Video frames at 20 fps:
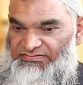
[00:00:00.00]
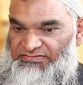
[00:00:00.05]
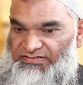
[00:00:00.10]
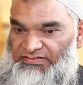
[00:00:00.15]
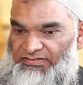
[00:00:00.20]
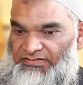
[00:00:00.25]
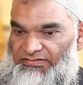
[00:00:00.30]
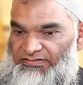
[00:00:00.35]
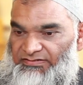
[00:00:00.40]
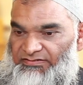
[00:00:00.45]

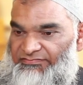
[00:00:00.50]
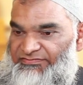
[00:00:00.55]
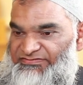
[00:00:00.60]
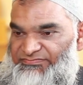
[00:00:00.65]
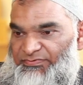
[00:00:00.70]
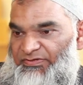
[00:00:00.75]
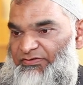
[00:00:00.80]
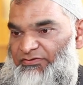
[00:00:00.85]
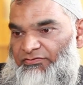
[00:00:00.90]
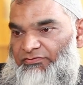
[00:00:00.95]
there
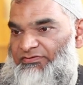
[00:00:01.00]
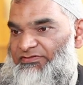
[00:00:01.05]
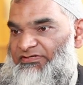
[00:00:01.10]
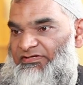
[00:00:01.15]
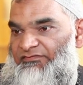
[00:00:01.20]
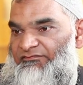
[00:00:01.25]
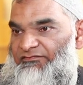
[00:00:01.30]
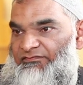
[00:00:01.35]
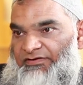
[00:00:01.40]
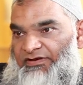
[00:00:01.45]
has been no
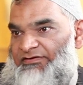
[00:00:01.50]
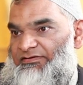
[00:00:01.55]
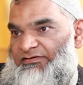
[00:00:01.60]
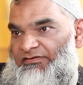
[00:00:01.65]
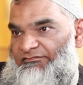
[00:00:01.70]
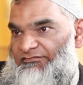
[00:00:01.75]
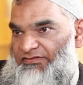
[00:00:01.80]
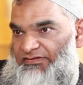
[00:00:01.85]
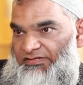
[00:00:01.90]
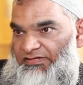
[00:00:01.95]
need for any
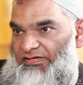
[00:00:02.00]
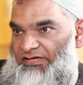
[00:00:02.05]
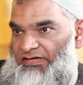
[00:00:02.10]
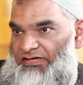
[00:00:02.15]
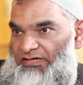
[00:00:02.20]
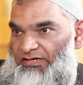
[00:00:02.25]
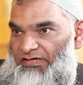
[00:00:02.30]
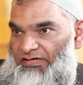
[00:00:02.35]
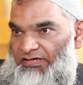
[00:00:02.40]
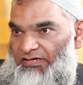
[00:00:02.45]
of the
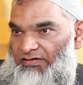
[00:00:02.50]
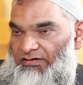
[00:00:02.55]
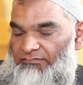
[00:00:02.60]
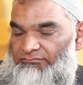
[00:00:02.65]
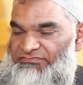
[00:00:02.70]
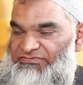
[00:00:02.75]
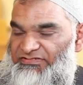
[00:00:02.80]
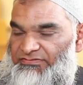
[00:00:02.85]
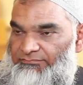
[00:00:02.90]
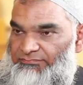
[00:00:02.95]

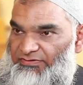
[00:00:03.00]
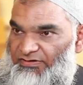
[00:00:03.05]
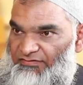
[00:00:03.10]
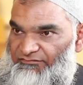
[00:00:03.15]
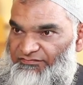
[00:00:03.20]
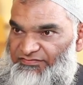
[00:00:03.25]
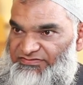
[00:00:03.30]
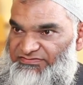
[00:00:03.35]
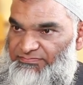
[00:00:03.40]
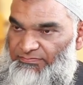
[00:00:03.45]
umpteen
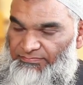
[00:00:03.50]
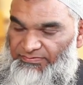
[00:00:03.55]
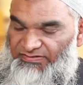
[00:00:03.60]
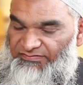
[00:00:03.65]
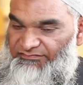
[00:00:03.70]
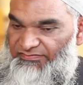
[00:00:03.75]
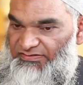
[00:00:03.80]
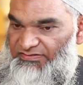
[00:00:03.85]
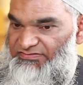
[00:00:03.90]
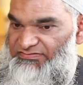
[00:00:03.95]
prophets. We
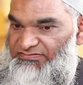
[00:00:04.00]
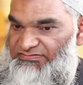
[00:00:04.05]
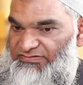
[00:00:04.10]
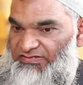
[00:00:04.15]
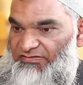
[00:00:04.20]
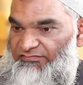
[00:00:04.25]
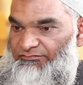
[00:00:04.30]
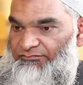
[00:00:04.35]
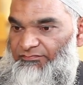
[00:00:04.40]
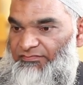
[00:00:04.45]
believe there
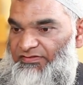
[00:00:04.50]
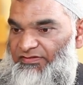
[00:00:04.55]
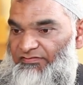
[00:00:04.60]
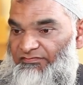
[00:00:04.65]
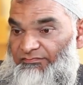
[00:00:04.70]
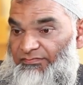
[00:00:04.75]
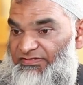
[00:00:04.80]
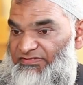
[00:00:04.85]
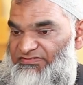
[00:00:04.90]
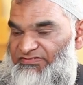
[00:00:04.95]

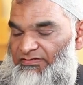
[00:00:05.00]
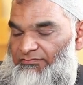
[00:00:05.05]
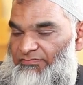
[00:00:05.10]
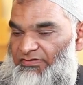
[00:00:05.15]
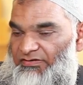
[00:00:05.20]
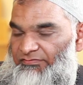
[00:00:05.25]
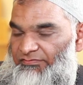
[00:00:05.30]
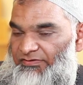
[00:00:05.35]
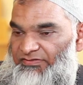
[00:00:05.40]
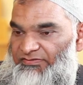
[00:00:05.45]
have been some
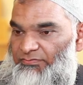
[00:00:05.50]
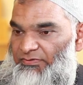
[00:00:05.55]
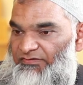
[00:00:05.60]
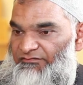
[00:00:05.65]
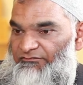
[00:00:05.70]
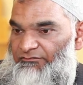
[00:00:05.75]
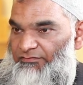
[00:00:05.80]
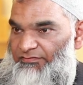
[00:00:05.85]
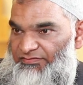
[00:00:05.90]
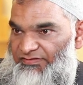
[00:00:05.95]

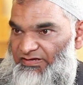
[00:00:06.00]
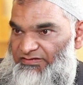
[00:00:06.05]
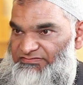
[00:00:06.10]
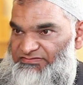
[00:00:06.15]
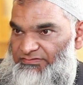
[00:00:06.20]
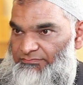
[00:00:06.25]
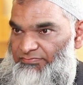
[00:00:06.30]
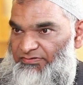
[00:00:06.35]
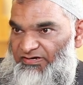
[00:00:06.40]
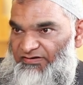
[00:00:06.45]

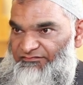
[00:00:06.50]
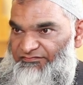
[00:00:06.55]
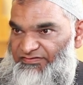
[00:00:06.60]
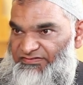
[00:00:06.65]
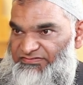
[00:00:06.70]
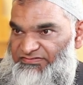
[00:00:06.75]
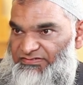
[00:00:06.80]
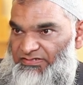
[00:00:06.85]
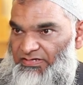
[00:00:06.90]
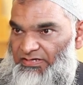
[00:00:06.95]
124,000
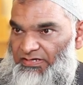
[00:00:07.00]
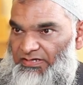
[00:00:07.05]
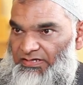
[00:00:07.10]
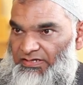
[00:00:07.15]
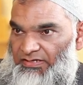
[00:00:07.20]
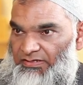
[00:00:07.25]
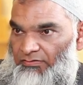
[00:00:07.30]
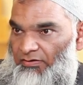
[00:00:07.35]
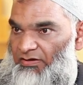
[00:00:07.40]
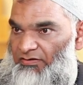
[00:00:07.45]
prophets
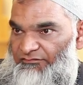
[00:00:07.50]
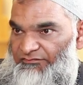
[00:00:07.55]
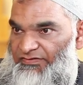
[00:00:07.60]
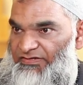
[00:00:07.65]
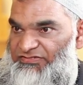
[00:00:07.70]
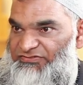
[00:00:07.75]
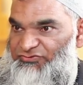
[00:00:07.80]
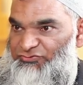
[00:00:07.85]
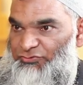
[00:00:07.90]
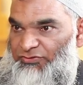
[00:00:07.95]
in all of
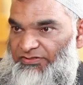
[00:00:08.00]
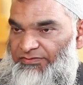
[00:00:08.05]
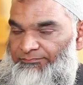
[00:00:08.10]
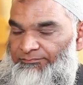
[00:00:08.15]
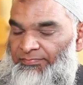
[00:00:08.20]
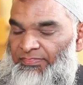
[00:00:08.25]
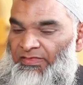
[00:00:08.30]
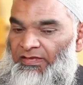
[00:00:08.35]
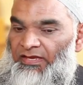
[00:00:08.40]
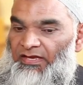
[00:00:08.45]
history.
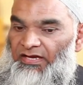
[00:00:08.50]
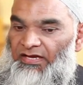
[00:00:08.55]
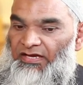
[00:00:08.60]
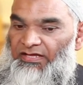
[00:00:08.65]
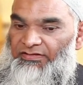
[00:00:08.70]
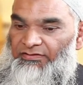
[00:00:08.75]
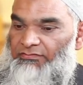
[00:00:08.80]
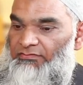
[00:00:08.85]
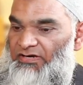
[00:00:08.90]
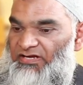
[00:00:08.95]

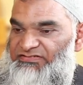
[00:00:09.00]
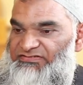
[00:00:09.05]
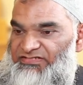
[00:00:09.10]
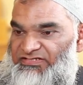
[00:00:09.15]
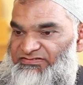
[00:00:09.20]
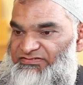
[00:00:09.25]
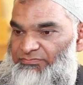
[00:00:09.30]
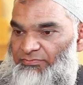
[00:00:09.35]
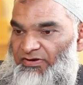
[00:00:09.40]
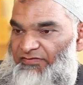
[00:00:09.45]
The Quran
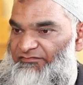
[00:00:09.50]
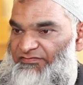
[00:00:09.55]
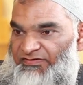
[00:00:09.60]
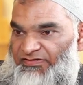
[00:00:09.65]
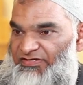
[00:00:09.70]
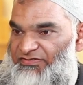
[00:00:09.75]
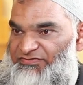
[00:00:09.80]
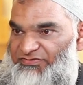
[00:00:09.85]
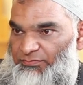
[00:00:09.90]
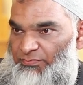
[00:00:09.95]
says to every
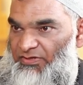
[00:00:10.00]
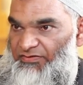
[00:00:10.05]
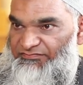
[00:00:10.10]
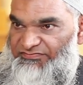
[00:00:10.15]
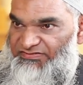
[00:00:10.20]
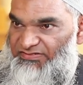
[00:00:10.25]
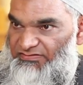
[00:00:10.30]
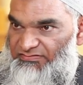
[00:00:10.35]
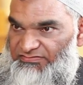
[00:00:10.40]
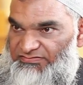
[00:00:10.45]
nation we
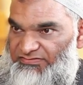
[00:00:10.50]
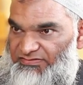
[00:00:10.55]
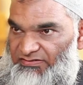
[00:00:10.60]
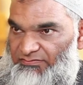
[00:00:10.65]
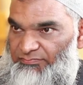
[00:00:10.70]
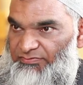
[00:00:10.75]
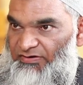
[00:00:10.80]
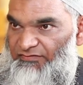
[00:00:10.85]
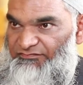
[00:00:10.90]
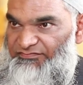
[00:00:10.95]
have sent
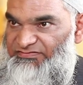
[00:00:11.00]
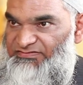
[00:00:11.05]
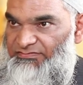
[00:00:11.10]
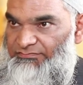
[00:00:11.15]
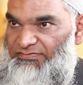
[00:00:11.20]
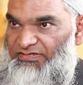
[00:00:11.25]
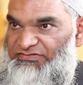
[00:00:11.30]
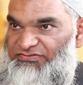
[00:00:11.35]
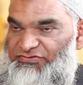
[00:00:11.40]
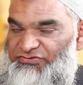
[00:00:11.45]
prophets
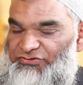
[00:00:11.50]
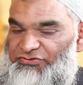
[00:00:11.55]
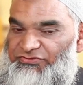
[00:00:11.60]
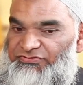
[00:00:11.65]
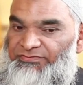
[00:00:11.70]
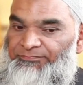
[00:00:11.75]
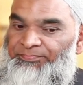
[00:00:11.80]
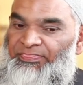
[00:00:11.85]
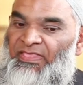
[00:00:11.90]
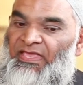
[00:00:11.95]
and
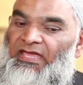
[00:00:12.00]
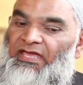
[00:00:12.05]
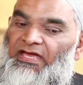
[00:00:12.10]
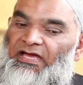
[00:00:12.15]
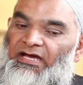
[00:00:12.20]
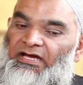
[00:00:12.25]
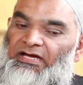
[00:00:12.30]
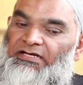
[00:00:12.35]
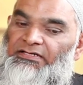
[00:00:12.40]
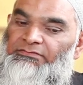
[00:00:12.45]
messengers,
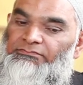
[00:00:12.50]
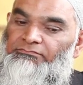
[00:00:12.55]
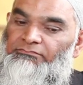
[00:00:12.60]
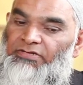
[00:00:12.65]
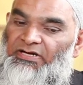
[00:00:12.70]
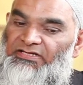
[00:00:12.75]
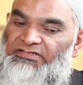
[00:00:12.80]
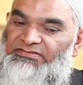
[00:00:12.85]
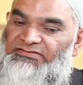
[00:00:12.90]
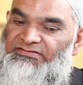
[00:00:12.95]

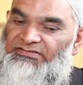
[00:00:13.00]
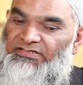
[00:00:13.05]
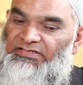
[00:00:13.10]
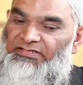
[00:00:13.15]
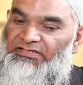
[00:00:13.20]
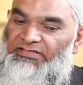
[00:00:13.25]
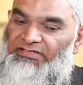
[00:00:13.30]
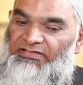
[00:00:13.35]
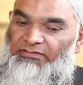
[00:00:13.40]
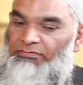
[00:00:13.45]
but
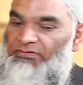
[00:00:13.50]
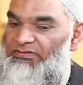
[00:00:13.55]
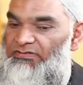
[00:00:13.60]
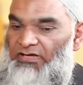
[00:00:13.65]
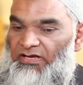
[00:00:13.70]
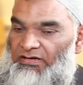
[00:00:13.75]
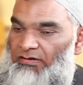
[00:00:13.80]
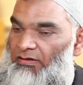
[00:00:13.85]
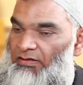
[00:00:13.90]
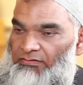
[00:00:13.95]
they will
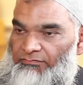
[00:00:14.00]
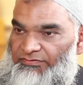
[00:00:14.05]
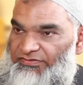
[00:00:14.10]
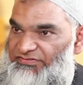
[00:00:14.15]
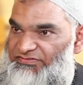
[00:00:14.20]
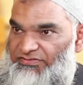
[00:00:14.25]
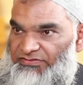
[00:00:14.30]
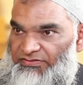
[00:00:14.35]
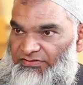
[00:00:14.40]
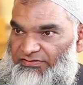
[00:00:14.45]
not all
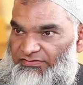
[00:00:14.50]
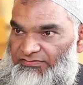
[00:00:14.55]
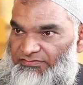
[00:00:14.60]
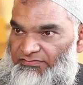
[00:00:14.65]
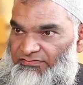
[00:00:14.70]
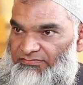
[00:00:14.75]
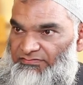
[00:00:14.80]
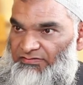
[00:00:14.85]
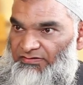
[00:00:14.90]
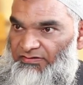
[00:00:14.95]
return.